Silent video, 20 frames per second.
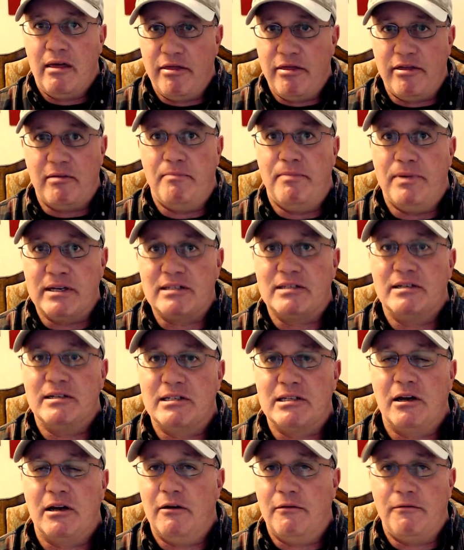the
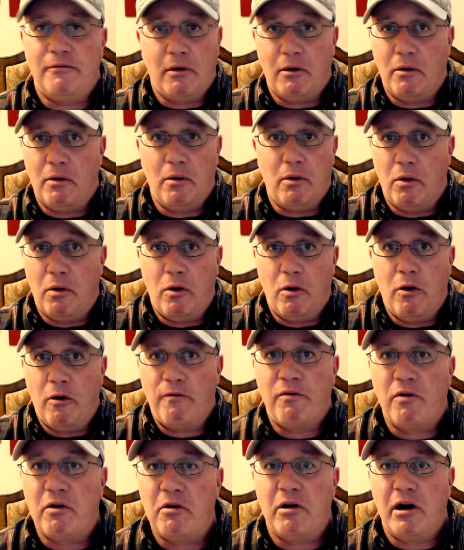business of
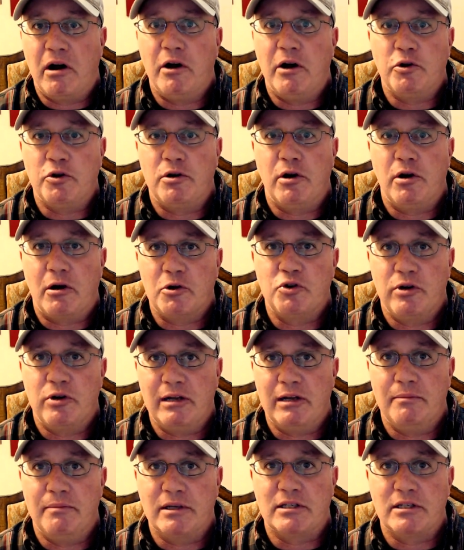over 100 dog
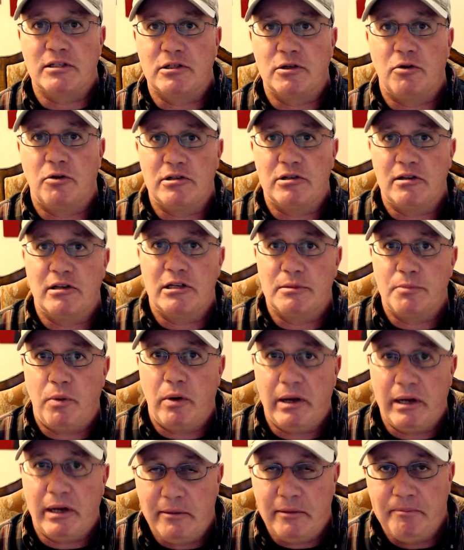training business owners at this
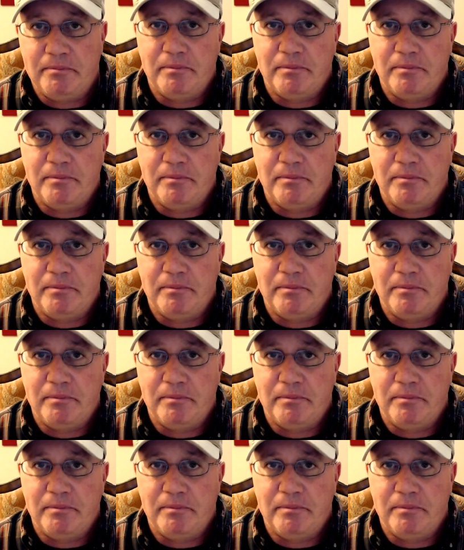point.